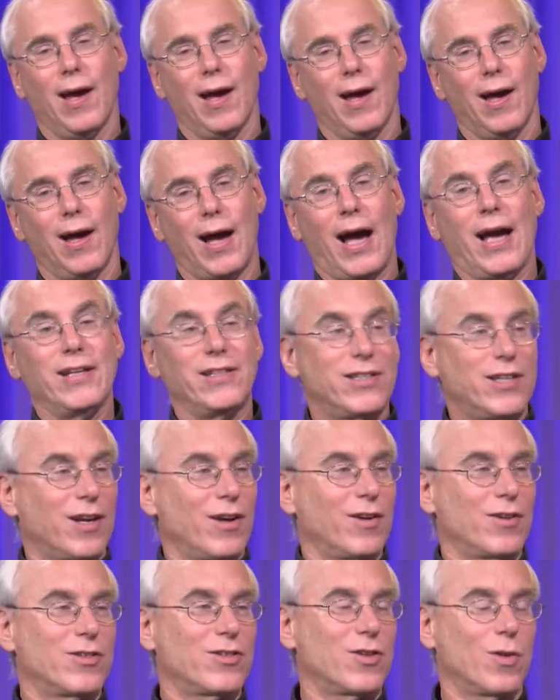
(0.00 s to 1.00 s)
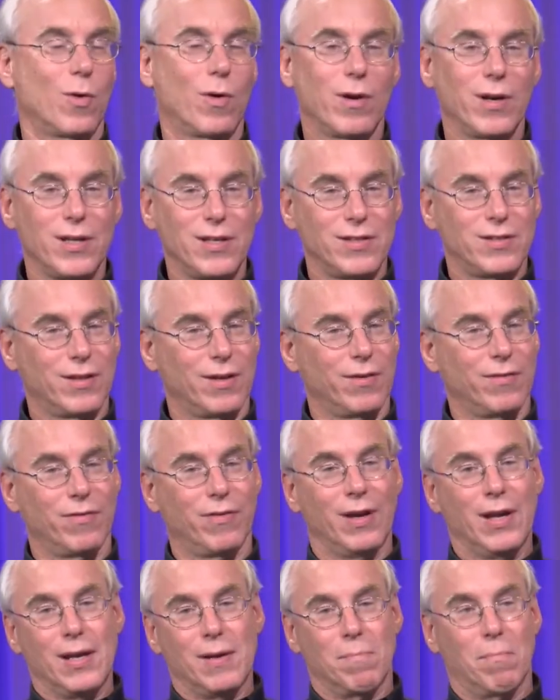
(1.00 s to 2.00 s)
Uh, I share stories
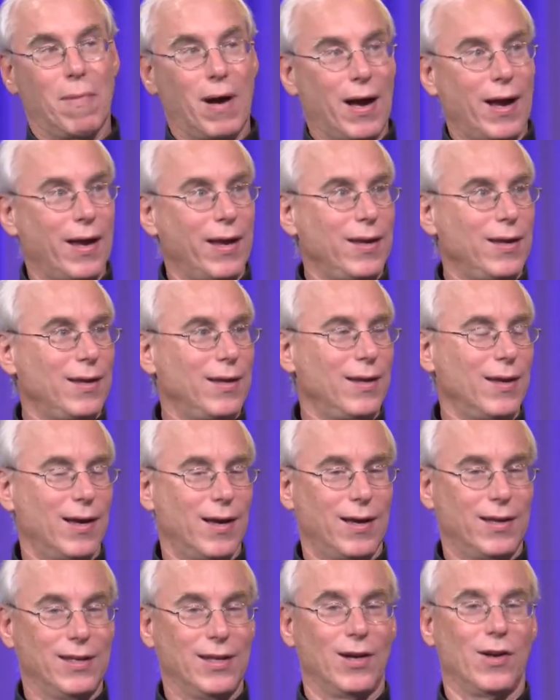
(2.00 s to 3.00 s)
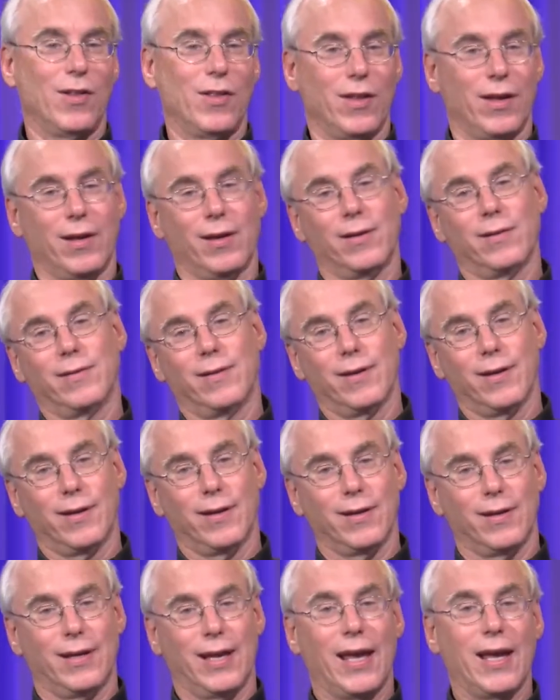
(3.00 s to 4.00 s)
of my, uh, you know, the
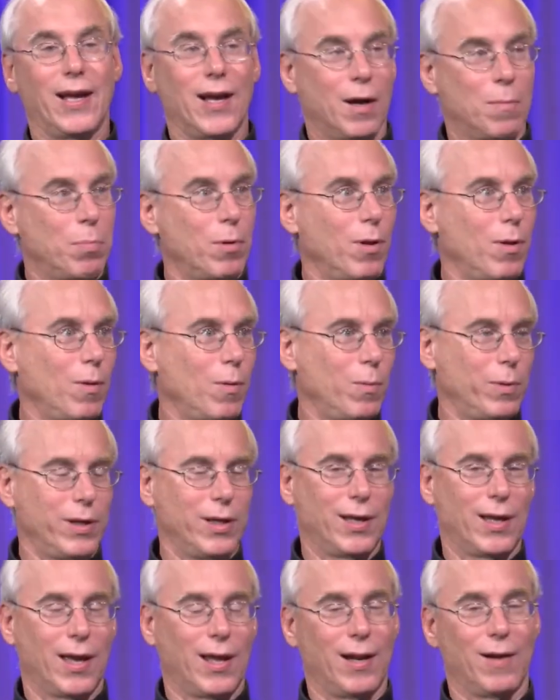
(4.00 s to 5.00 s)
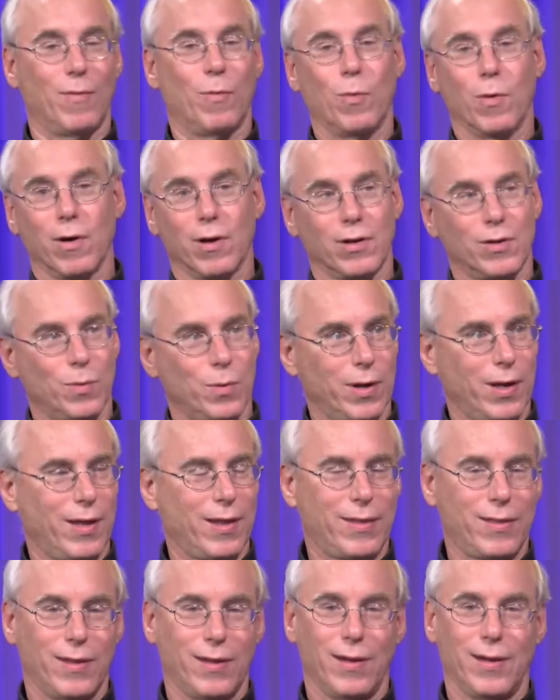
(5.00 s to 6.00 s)
the gay couple we kind of worked
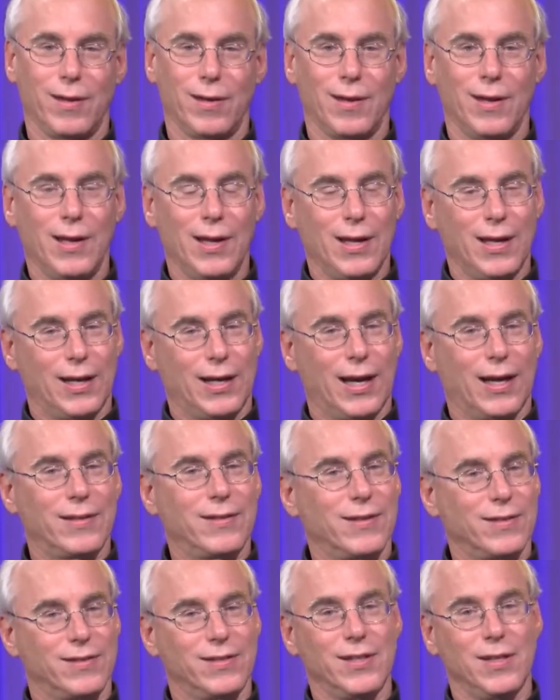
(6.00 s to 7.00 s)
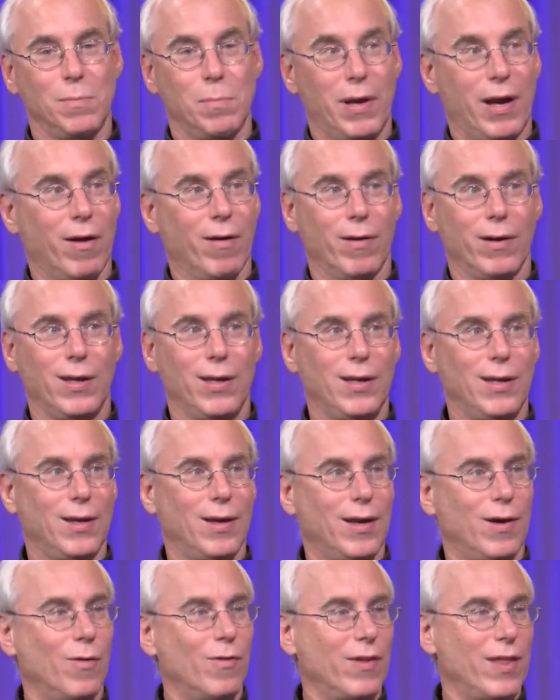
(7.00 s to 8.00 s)
with, and got to see
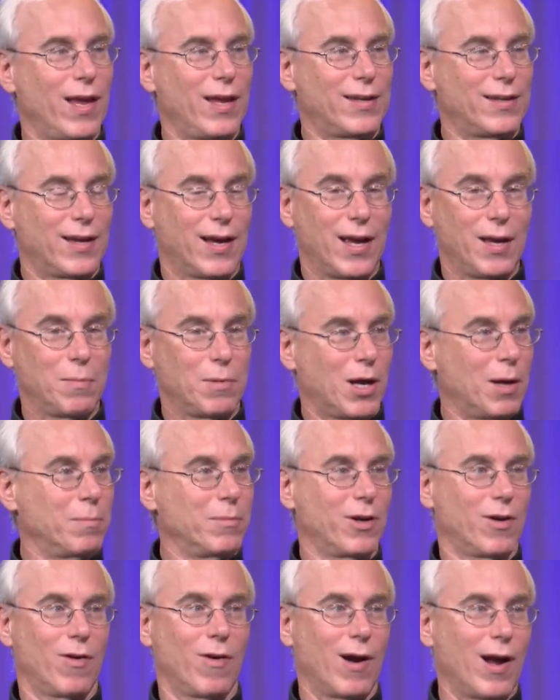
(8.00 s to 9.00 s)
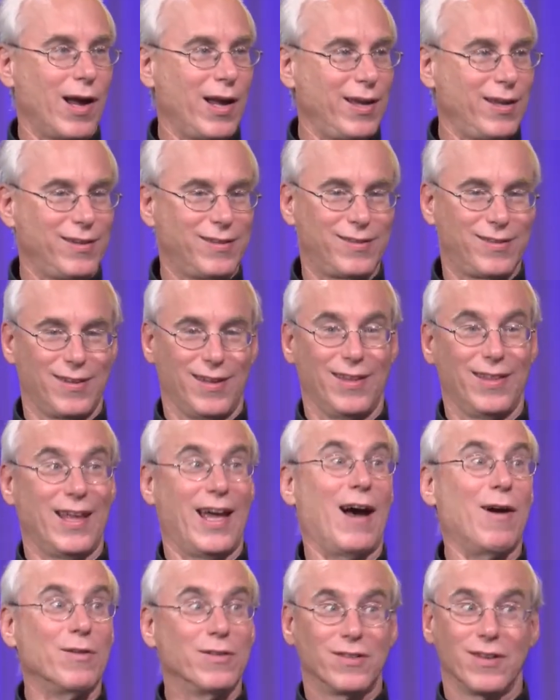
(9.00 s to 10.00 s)
Barry over that time come to Christ, and
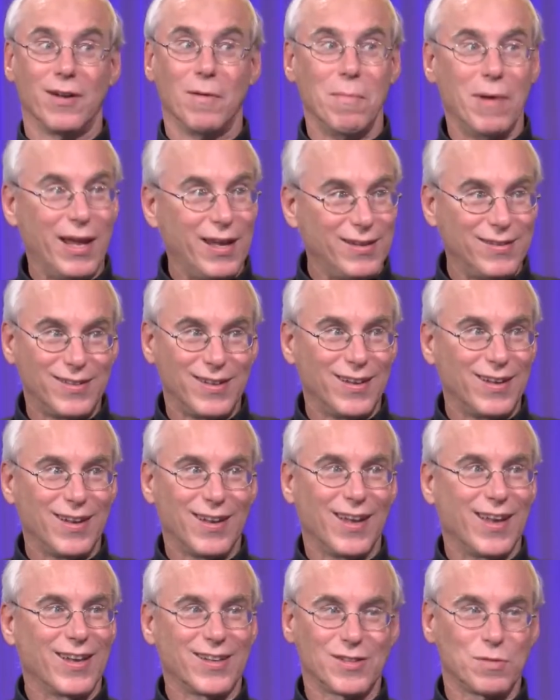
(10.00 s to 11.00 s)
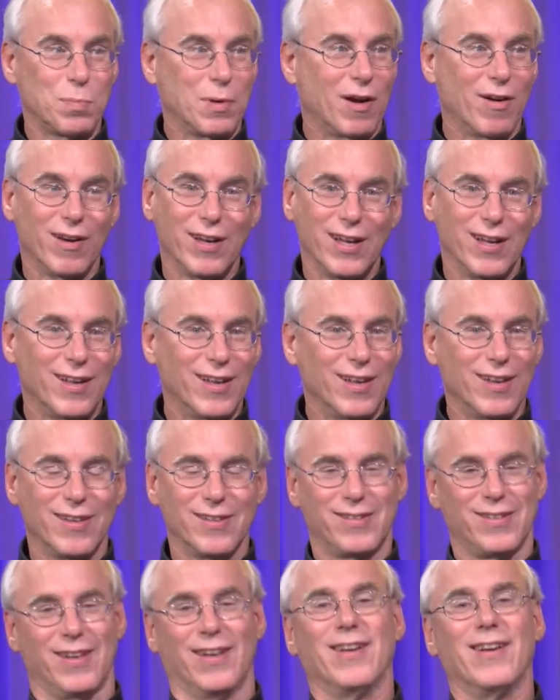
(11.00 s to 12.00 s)
that was an amazing experience.
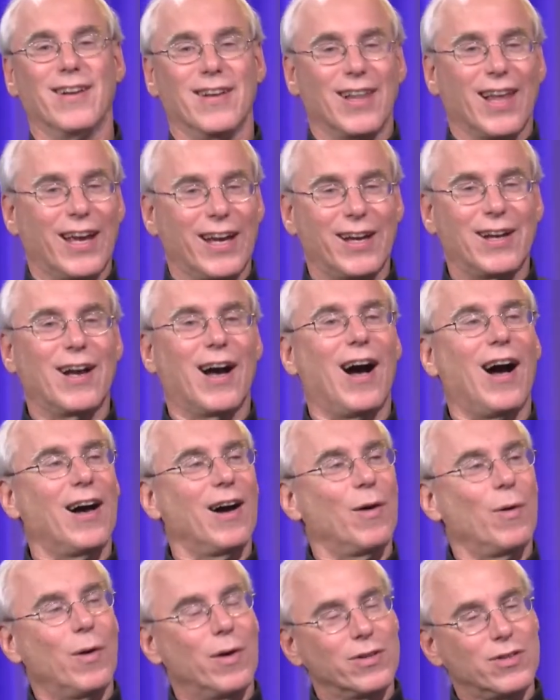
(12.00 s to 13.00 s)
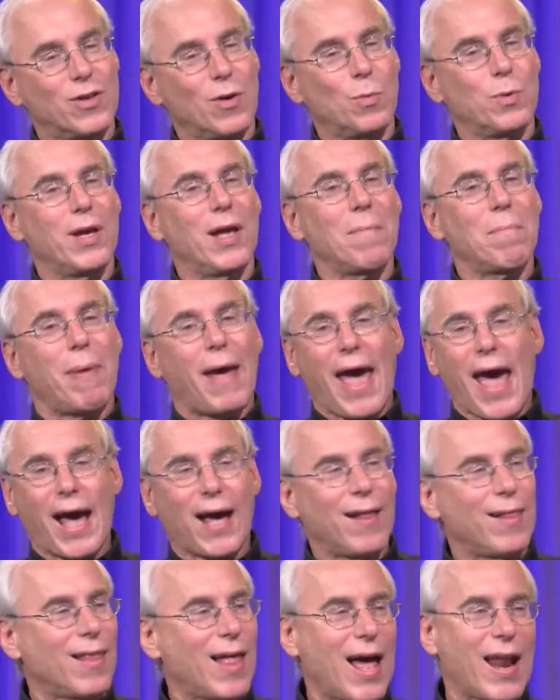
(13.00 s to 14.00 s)
Yes. And like, uh, oh, so we
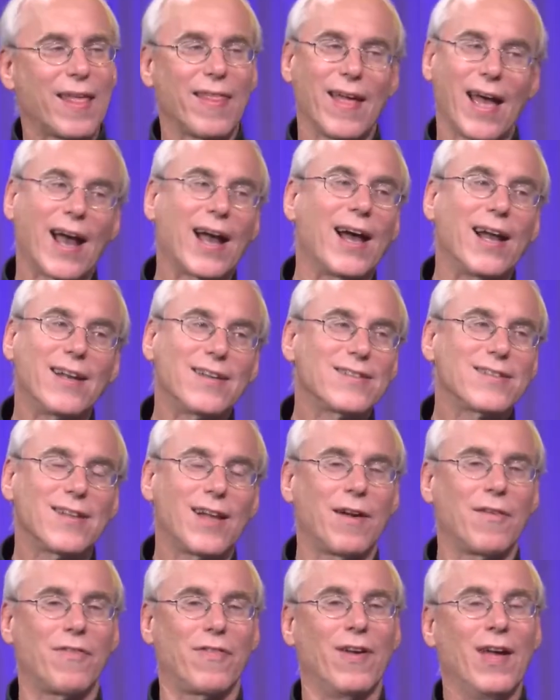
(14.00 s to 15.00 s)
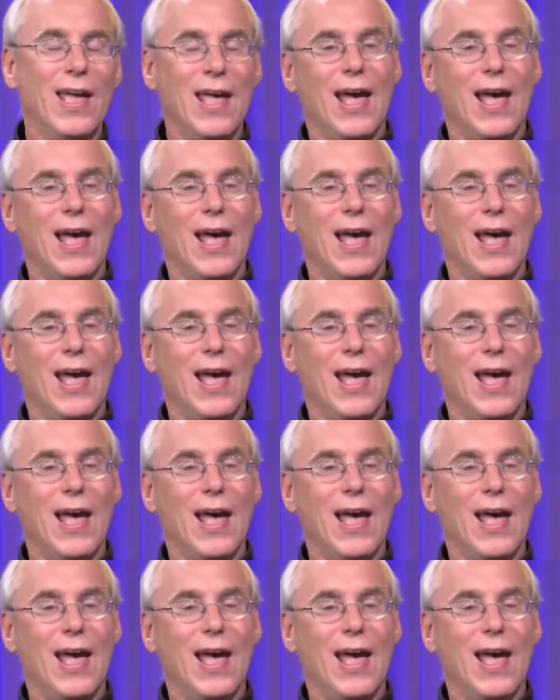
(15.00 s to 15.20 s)
unpack a lot of that kind of stuff.